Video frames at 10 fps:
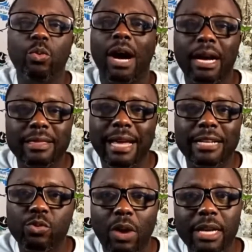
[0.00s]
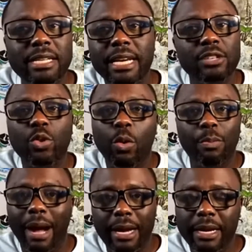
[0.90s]
work that 1 year and go
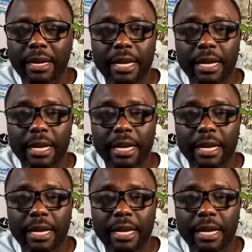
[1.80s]
back,